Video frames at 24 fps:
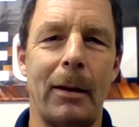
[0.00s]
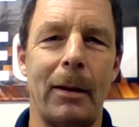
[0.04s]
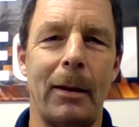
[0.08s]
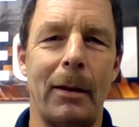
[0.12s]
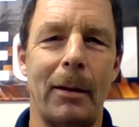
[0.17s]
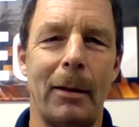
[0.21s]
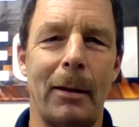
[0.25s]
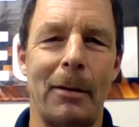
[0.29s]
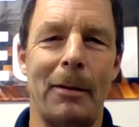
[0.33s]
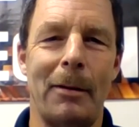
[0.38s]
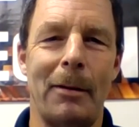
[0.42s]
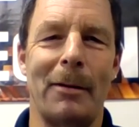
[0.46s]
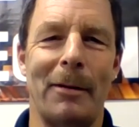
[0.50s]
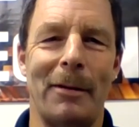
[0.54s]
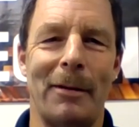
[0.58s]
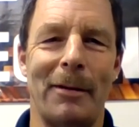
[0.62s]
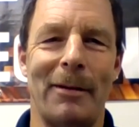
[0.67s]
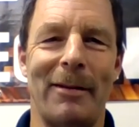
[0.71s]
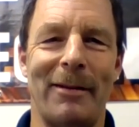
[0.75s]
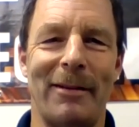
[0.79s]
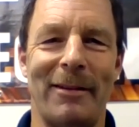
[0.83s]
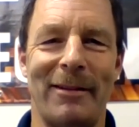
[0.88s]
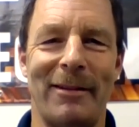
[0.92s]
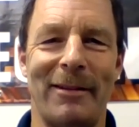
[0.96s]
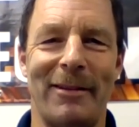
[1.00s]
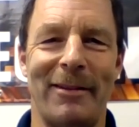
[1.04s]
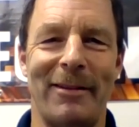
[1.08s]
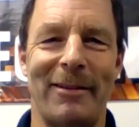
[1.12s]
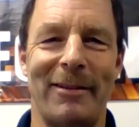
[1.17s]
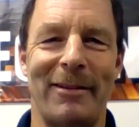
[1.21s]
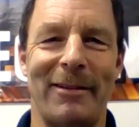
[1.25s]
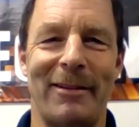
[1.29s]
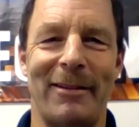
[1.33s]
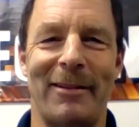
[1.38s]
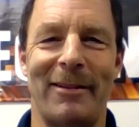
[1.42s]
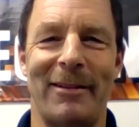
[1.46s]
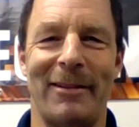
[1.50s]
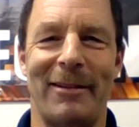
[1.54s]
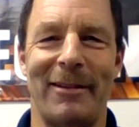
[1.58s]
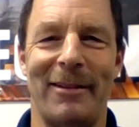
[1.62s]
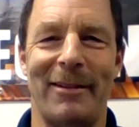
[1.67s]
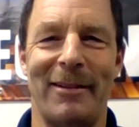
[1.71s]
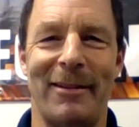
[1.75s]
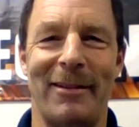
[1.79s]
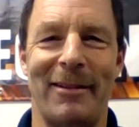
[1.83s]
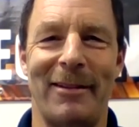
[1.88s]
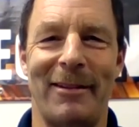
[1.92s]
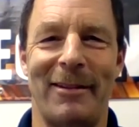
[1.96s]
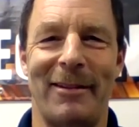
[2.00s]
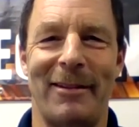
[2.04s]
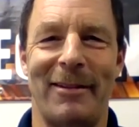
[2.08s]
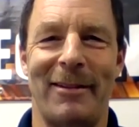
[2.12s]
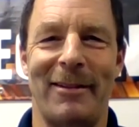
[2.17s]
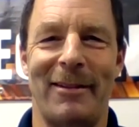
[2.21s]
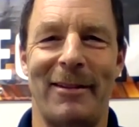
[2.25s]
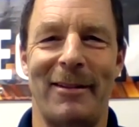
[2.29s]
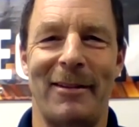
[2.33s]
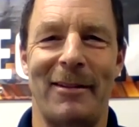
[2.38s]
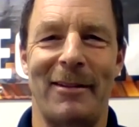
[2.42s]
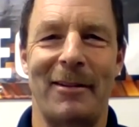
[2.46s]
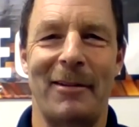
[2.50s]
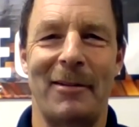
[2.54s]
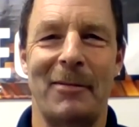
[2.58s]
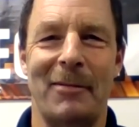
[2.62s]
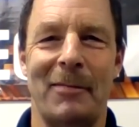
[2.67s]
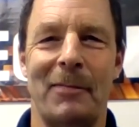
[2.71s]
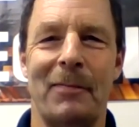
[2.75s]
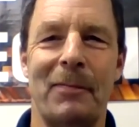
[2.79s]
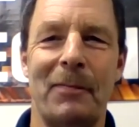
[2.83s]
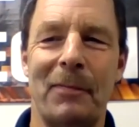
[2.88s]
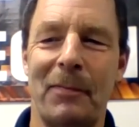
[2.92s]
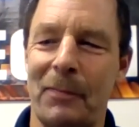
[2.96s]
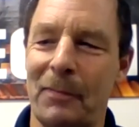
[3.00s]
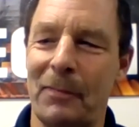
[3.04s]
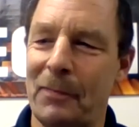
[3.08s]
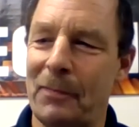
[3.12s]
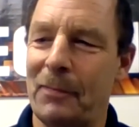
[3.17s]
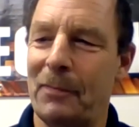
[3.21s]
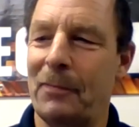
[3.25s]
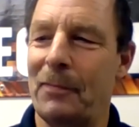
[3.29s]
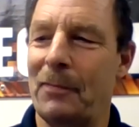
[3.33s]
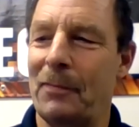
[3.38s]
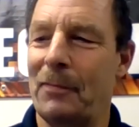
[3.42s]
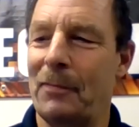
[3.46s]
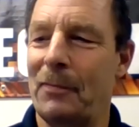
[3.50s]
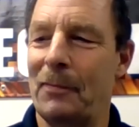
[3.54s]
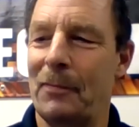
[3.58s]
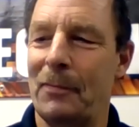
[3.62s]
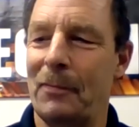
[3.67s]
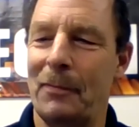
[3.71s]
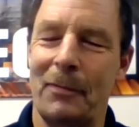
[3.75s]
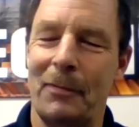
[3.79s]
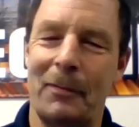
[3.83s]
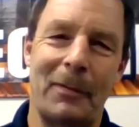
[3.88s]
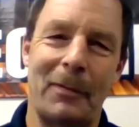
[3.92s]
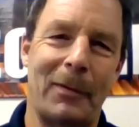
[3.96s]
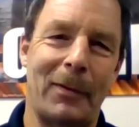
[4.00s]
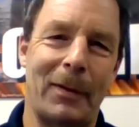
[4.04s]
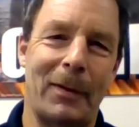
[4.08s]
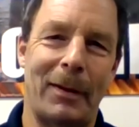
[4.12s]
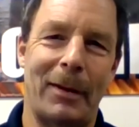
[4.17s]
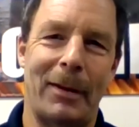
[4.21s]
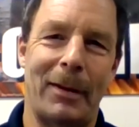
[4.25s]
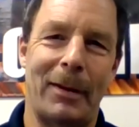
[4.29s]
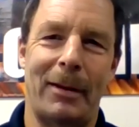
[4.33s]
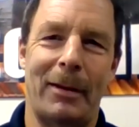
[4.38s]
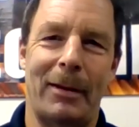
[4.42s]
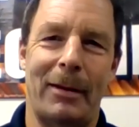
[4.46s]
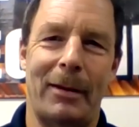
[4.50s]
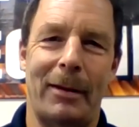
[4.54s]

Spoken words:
[no speech]